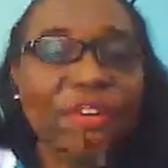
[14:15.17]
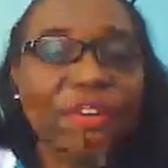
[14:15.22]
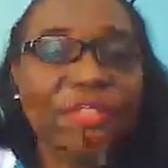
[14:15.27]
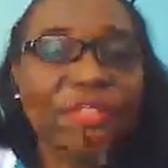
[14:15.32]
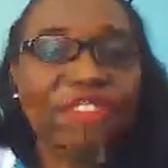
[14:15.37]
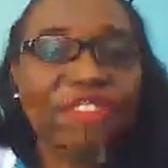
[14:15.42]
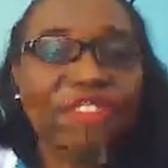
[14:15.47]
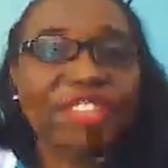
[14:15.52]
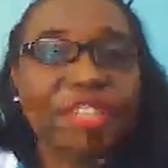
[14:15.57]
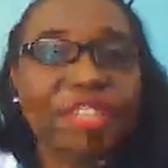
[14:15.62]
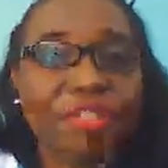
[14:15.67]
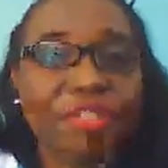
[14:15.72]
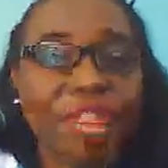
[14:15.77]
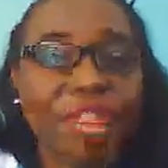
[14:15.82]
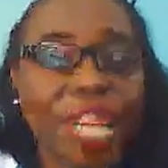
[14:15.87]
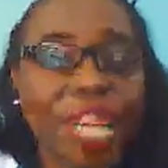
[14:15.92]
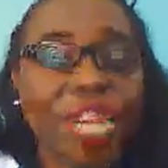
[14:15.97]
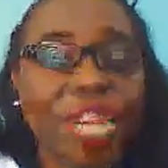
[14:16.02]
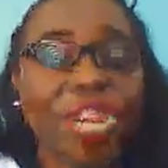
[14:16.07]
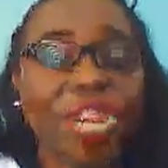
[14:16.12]
No
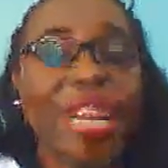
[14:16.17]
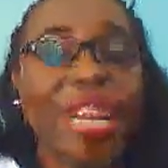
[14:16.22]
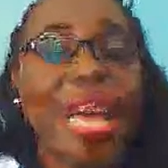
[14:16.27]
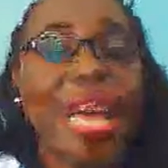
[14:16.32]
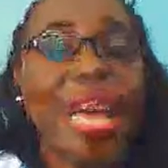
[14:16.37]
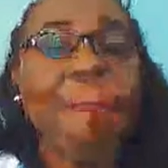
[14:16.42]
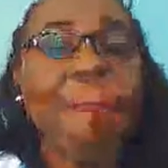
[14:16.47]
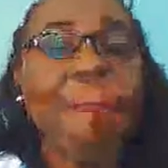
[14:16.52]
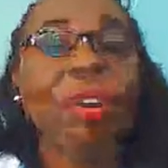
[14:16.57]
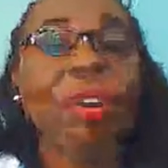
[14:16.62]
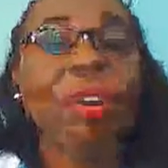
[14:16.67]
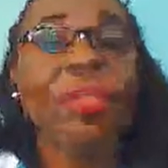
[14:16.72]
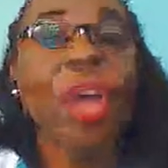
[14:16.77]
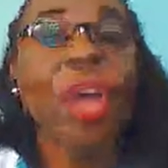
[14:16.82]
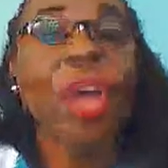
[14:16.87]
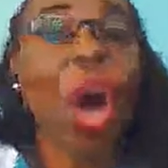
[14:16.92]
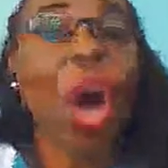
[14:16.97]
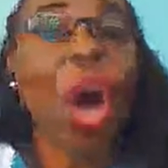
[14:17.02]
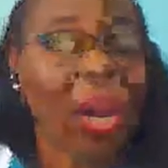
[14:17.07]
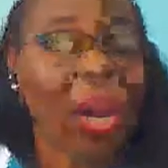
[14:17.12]
recommendation was made for
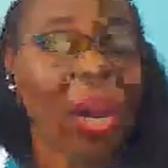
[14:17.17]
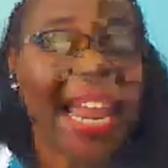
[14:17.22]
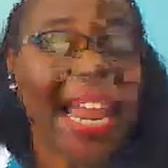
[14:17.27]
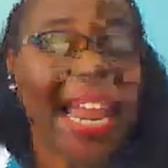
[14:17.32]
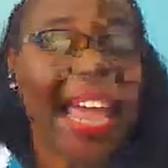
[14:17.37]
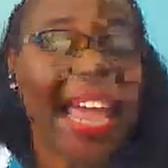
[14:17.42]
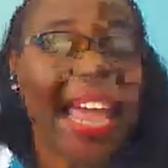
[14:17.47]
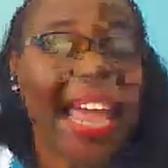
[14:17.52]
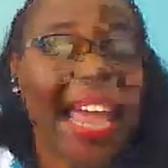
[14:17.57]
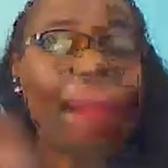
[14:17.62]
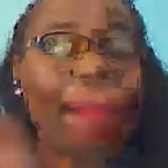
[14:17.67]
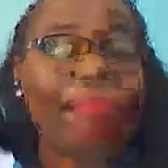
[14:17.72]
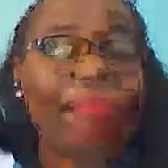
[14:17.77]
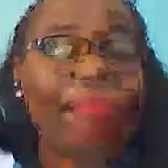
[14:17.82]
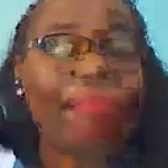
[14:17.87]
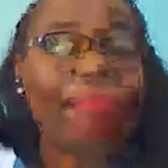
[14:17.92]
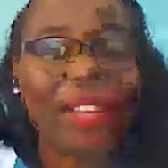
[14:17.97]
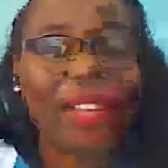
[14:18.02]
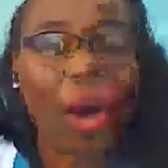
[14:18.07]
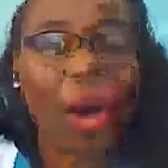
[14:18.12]
their registration,
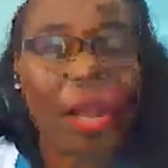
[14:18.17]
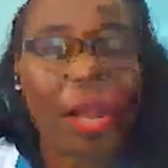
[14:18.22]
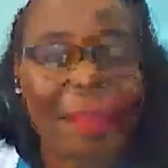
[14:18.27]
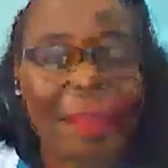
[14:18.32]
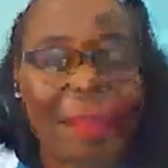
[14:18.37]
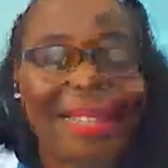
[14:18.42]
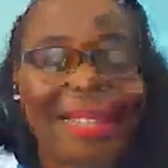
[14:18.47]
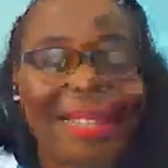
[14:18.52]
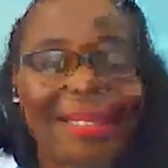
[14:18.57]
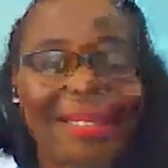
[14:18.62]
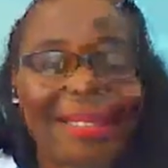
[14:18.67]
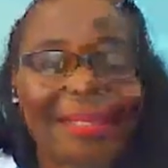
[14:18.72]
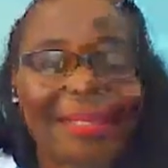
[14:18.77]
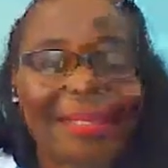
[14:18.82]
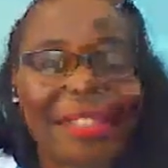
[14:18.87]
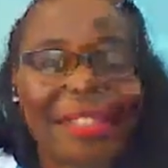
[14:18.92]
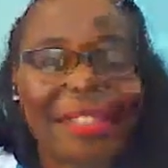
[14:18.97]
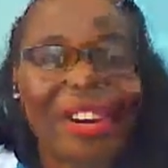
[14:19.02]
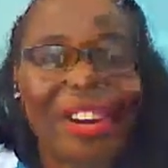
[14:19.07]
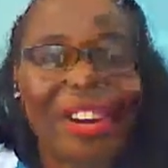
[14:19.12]
because the only
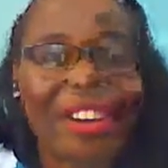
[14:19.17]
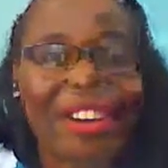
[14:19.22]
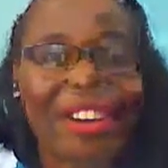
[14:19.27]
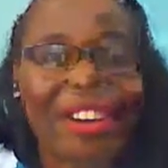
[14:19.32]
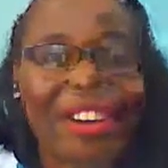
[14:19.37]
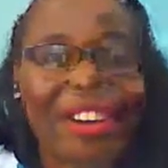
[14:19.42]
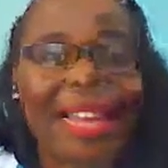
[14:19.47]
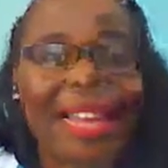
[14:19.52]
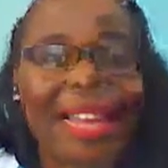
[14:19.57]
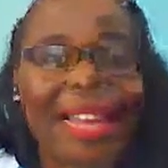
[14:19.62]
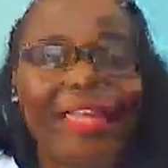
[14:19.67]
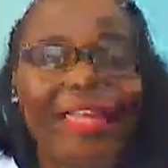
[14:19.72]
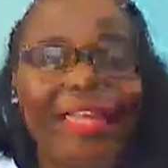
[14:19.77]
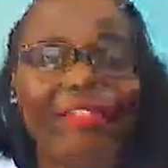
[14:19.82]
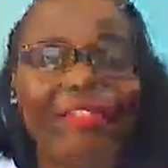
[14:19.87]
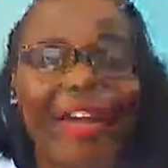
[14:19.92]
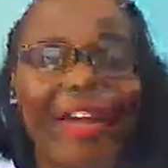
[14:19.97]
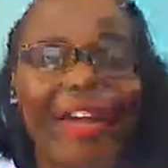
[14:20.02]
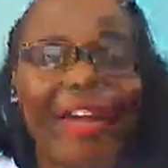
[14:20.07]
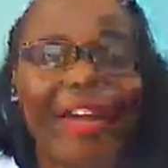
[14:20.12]
private hospital you
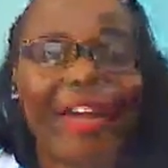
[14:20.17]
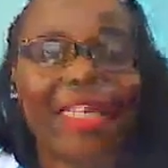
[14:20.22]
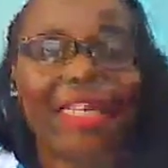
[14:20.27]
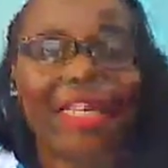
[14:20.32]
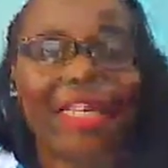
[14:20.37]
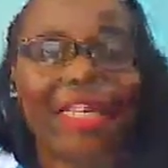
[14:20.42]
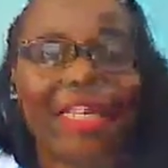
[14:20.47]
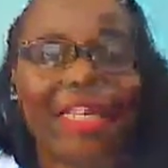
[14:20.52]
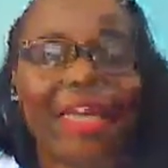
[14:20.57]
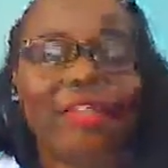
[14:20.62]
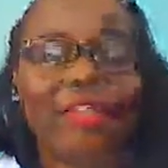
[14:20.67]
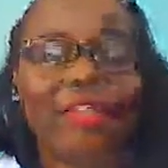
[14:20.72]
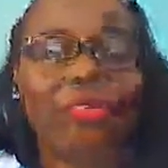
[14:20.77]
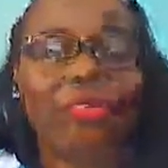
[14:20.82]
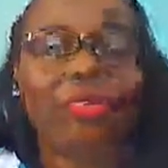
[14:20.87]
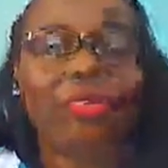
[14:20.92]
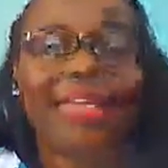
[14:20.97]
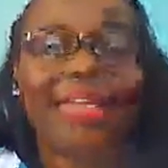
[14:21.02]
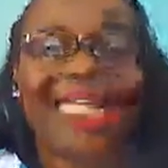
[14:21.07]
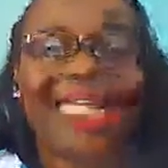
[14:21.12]
heard, right,
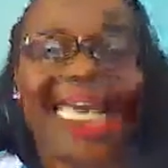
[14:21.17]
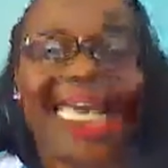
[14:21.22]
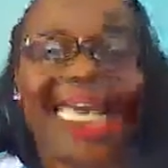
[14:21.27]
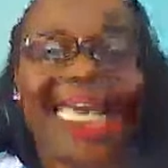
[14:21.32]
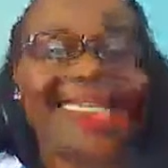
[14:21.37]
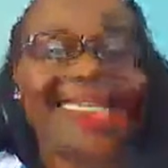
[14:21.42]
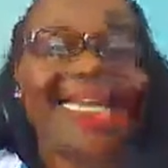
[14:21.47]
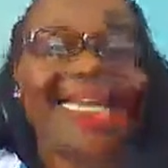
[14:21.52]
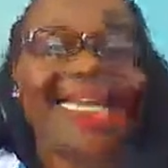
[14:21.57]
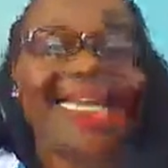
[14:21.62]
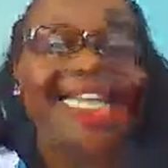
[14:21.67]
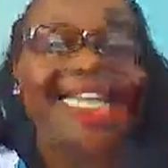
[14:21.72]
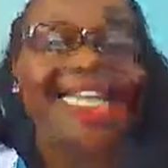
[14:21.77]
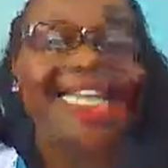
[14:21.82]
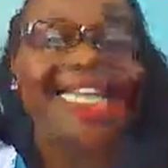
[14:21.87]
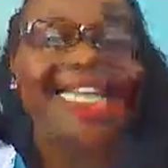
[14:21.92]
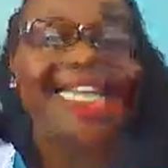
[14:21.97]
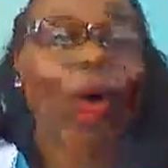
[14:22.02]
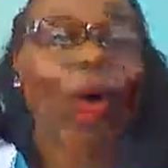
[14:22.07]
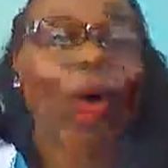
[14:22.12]
in
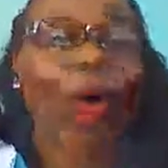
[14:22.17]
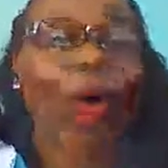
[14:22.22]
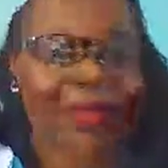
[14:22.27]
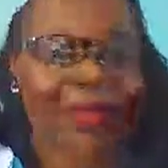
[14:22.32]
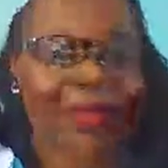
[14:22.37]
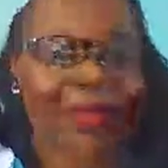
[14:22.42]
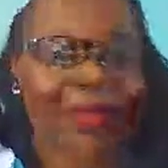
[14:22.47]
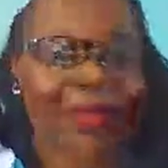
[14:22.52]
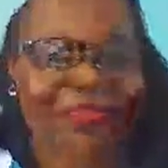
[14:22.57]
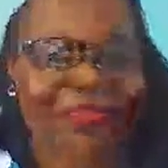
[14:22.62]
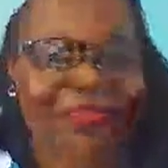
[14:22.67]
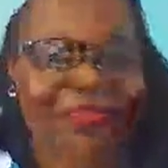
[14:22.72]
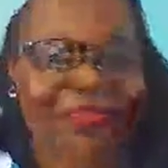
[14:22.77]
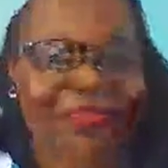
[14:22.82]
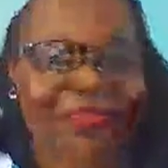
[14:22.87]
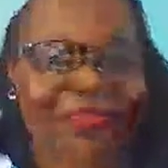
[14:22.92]
2018 that was